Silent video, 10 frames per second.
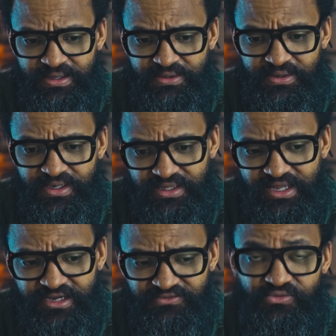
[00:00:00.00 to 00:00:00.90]
And in
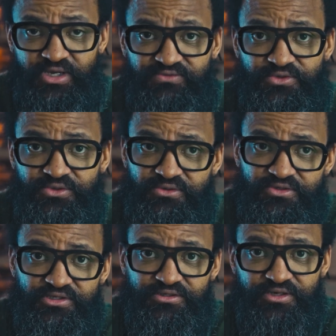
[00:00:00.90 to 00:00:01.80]
life, you have to
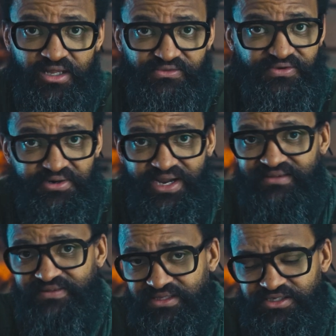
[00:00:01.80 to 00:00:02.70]
use your unfair
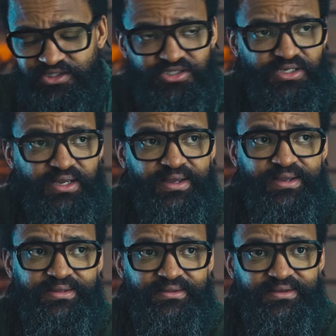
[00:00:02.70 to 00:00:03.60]
advantage.
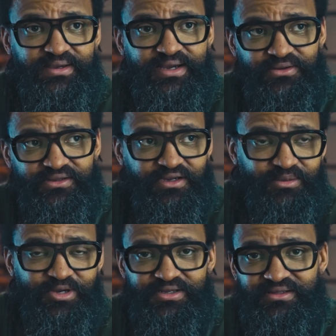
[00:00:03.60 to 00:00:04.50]
I don't talk
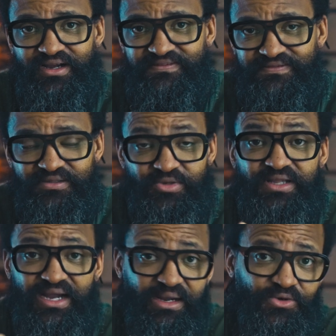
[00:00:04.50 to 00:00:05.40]
about it often, but
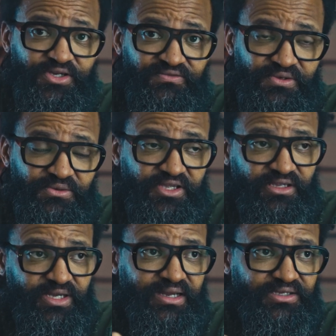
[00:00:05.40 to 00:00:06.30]
I work in video
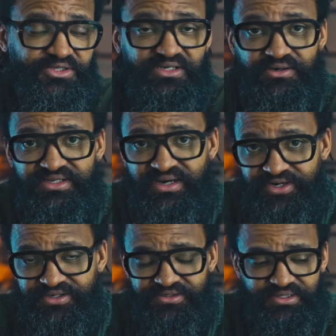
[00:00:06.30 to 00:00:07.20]
game. I actually art
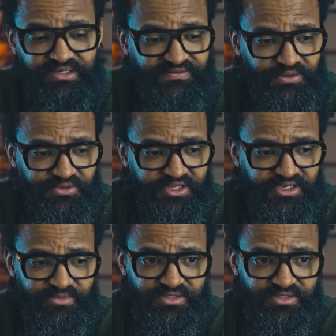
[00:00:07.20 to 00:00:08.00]
director in video games.